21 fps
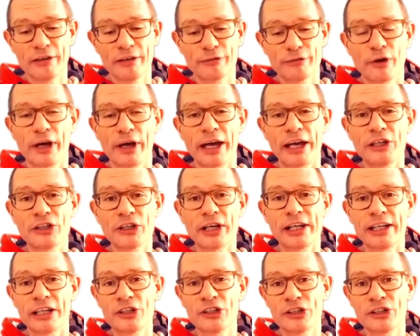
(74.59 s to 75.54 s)
for
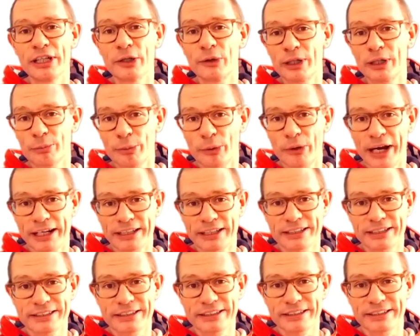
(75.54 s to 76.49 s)
agile engineering
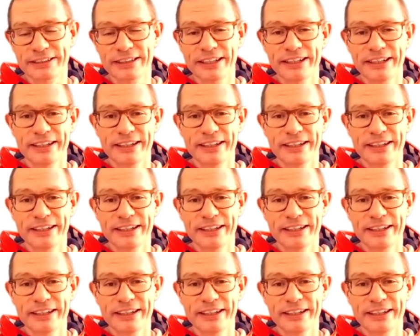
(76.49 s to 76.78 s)
practices.